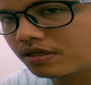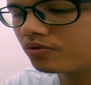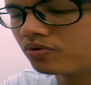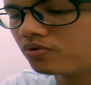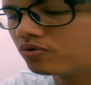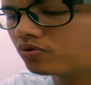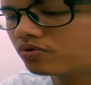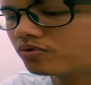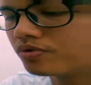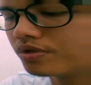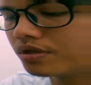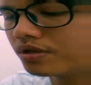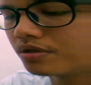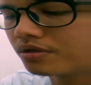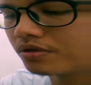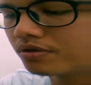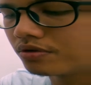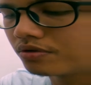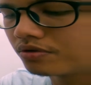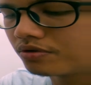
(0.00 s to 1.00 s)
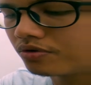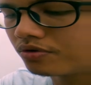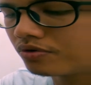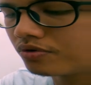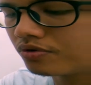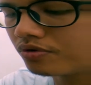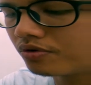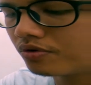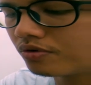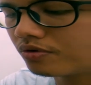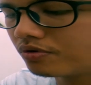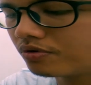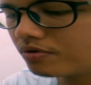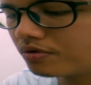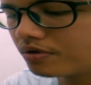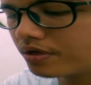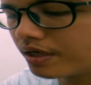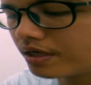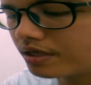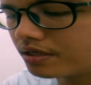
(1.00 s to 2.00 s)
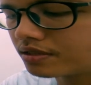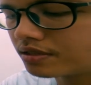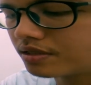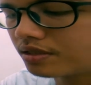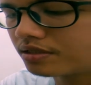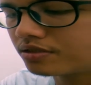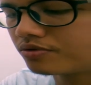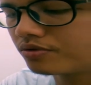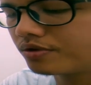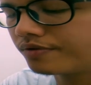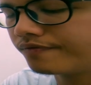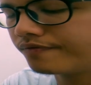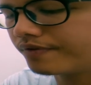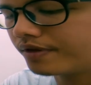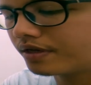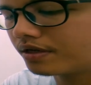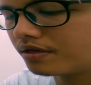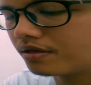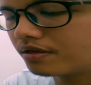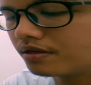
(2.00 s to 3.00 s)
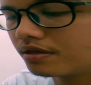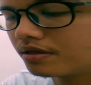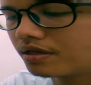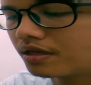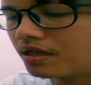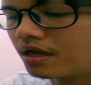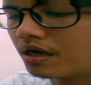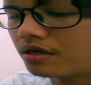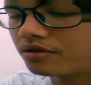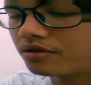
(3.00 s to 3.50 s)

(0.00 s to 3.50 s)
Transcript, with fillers: who didn't, don't know that it's actually fake yang